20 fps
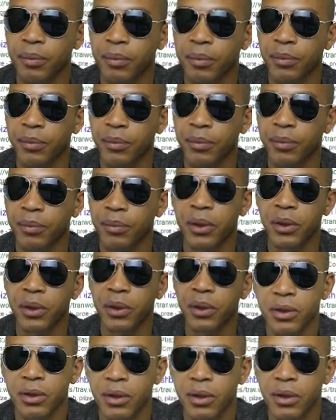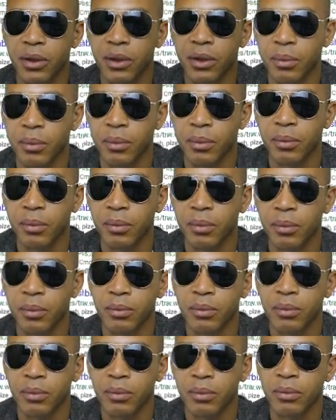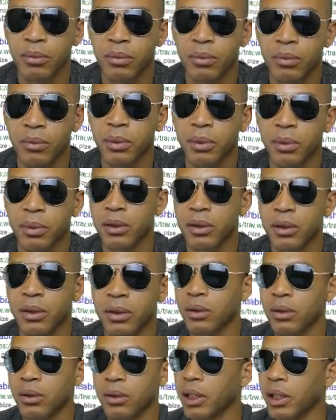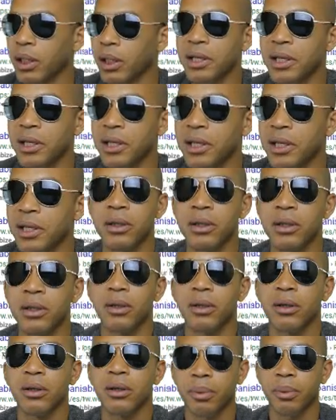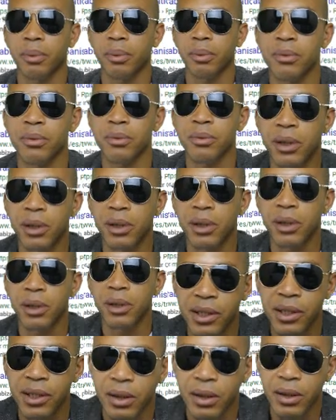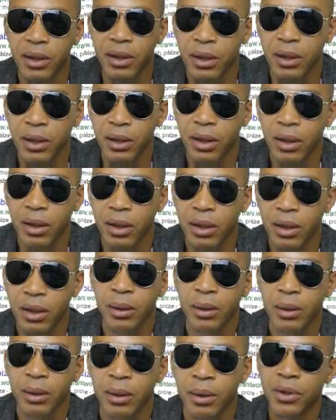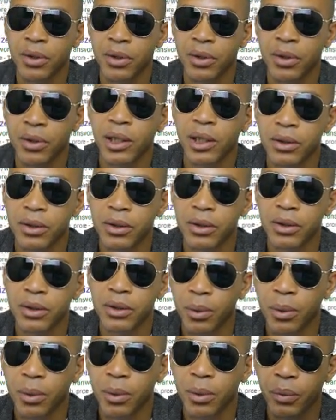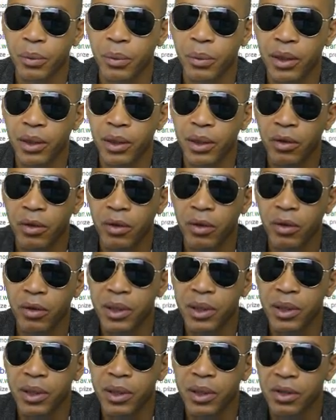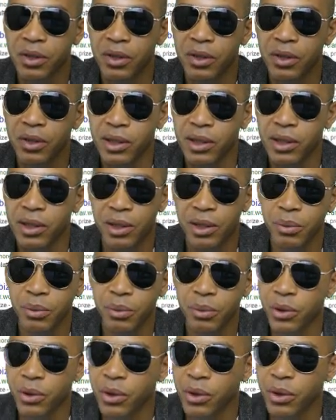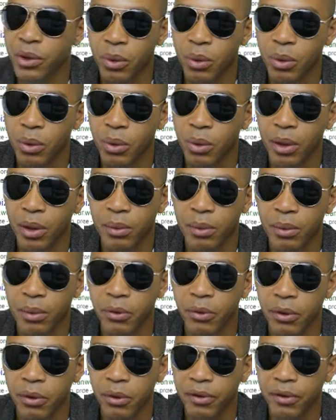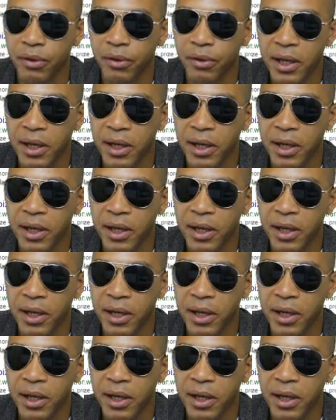lazy, or a person being lazy. You should get to #1 with Arabization translation, no problem, real fast. The reason why I'll say that without digging deeper into the